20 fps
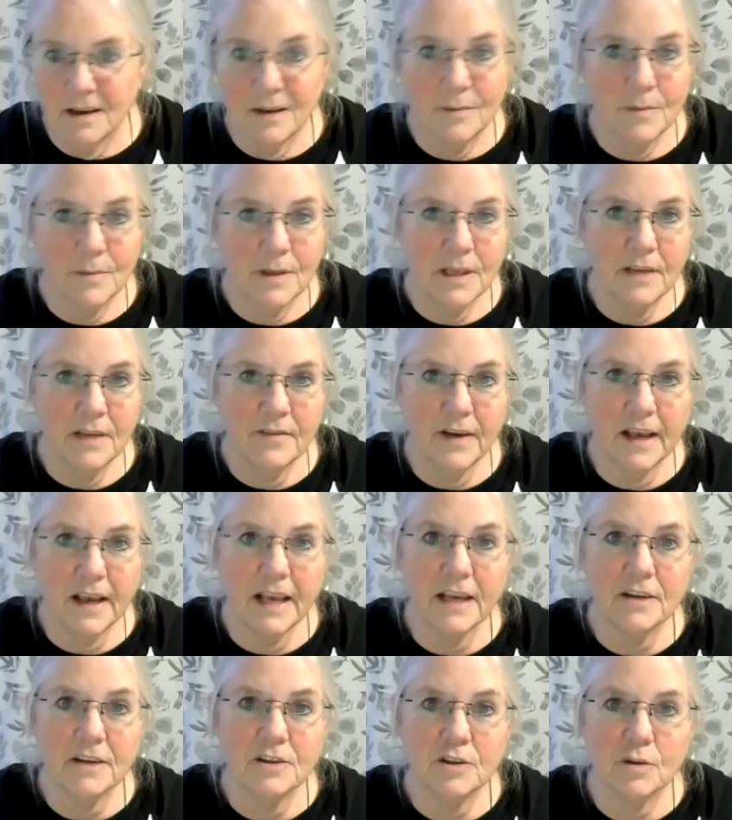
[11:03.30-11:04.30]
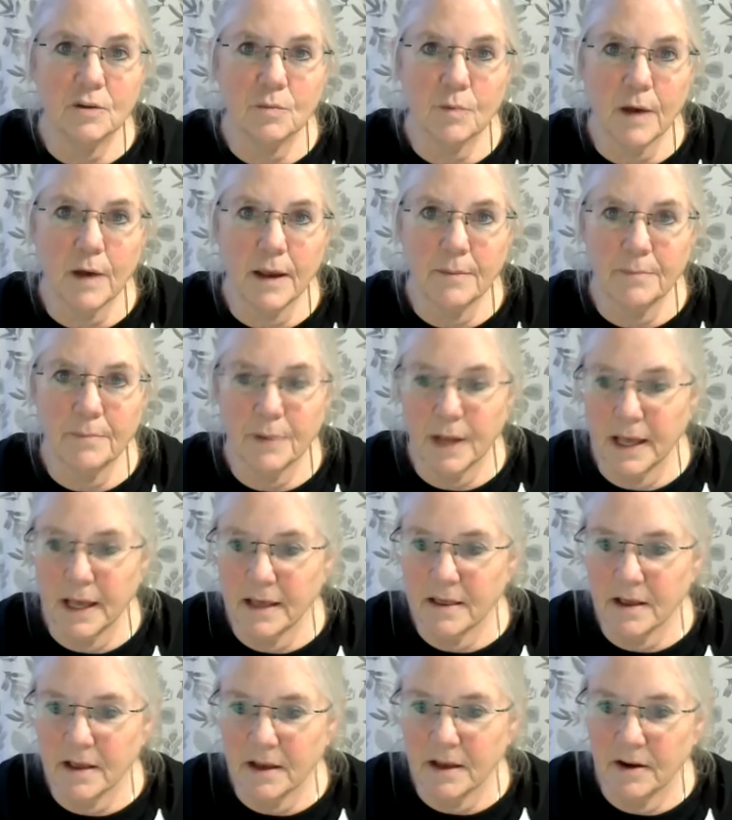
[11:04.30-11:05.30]
I'm going to see if I can get to the right
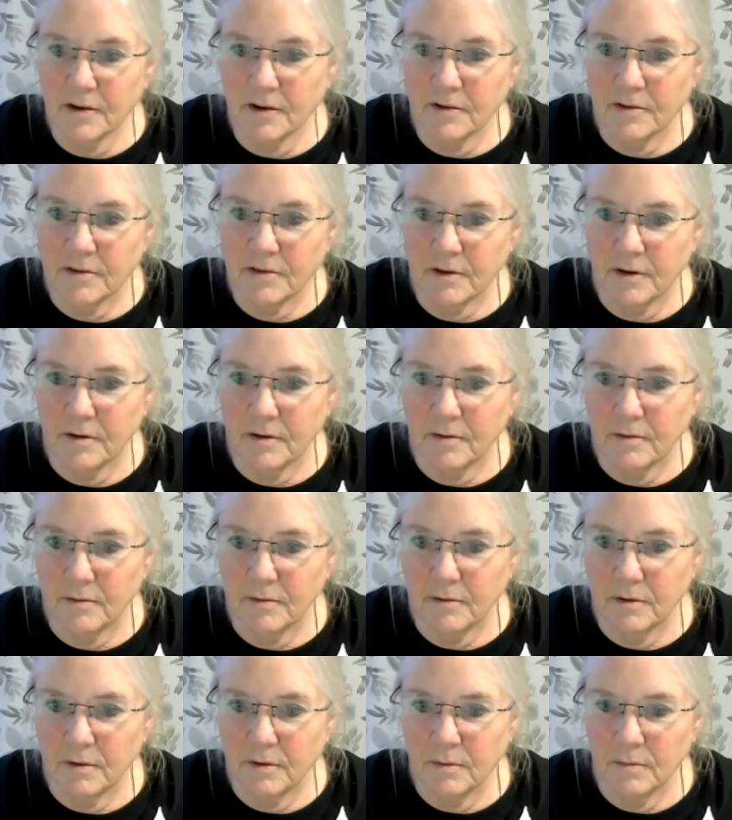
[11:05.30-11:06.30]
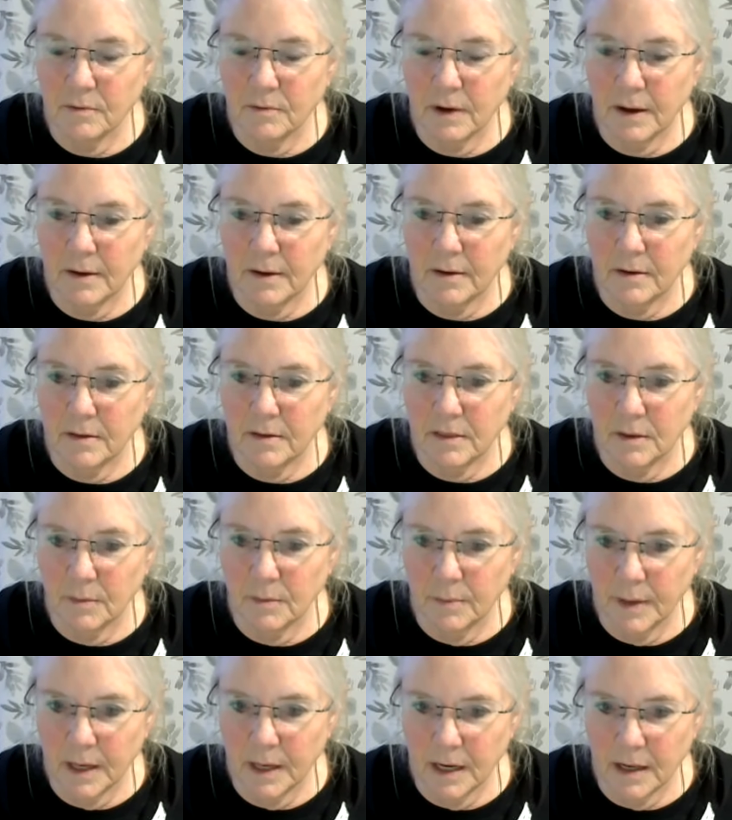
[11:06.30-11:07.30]
place on here. So
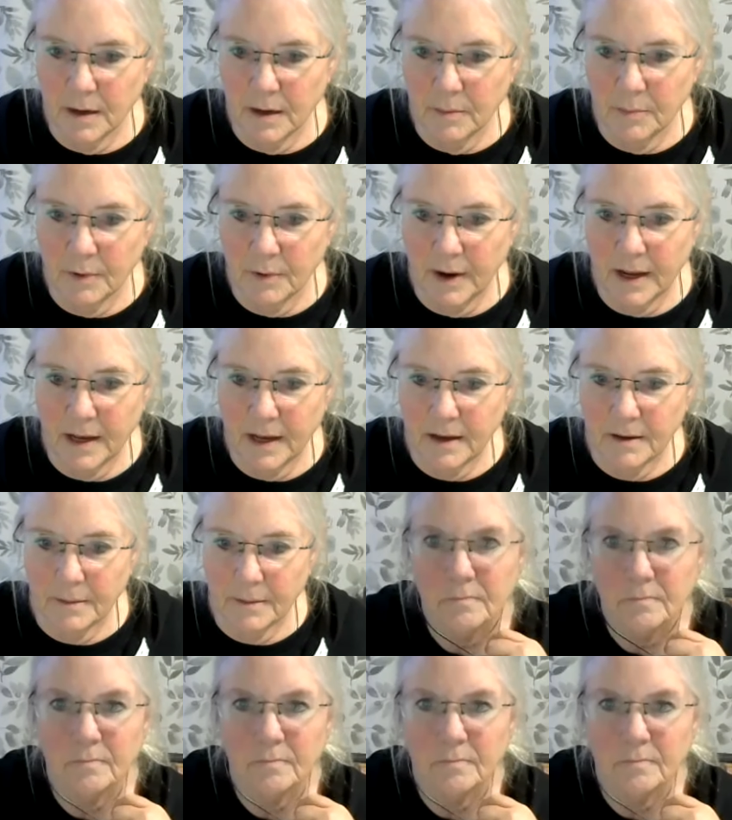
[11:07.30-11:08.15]
there'll be a little break.